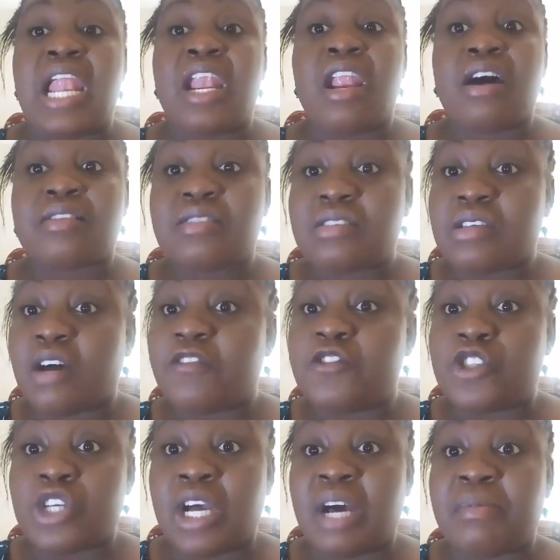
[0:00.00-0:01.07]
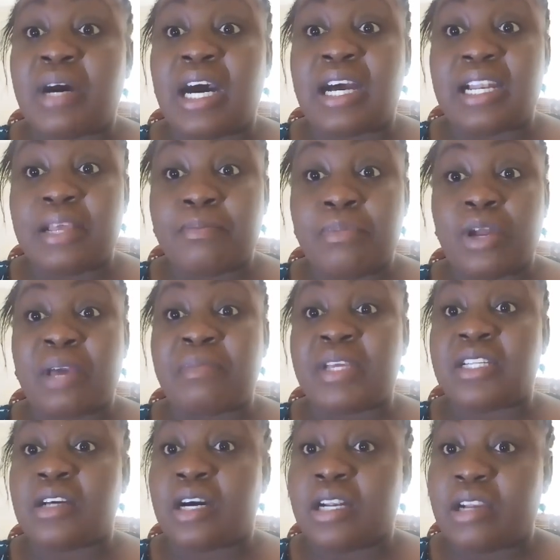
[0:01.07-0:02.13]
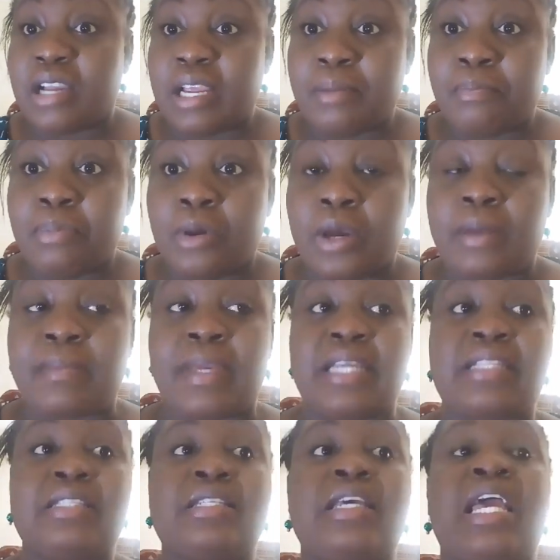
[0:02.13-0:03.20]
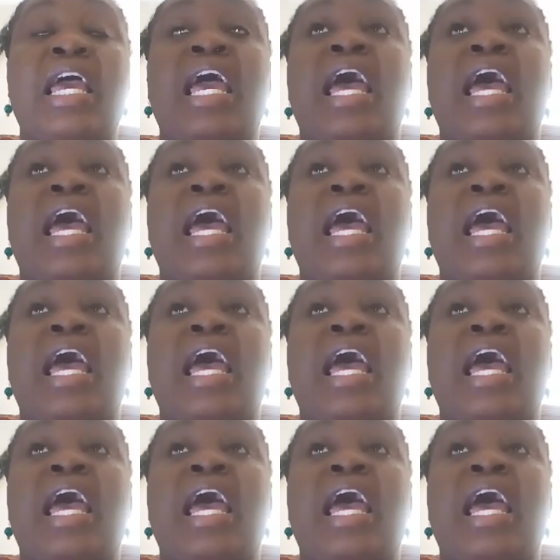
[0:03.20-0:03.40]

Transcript: Loss of job, unemployment, underemployment.